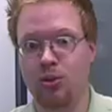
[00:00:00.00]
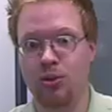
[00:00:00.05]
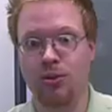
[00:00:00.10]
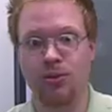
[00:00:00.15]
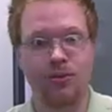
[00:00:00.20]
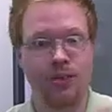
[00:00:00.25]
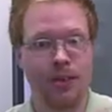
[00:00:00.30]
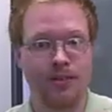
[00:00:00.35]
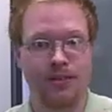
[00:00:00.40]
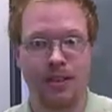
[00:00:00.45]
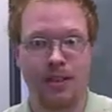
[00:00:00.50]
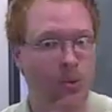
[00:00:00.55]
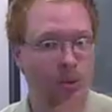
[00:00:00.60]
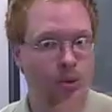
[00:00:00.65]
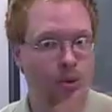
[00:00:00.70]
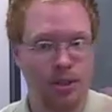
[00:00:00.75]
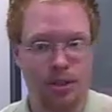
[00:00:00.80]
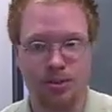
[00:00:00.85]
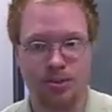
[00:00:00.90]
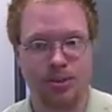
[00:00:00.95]
250 and
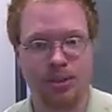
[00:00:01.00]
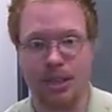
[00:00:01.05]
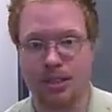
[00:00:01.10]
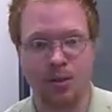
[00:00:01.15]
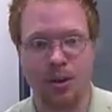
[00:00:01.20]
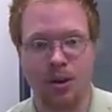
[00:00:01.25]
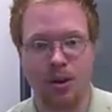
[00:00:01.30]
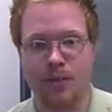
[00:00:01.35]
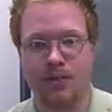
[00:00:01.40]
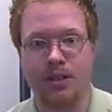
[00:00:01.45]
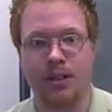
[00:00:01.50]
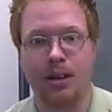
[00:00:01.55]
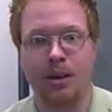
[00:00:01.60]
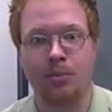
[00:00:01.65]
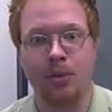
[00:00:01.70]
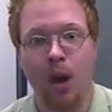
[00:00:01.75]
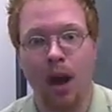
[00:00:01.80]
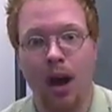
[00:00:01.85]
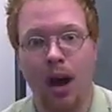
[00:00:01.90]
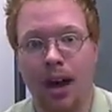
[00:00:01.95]
42 cents or whatever the
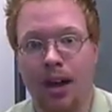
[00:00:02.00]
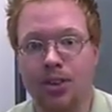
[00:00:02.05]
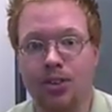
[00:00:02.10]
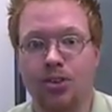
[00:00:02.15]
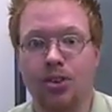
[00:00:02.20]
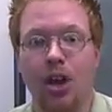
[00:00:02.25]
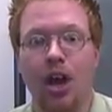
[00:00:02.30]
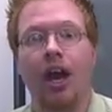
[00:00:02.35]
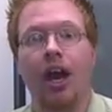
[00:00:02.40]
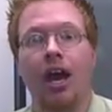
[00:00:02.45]
number was.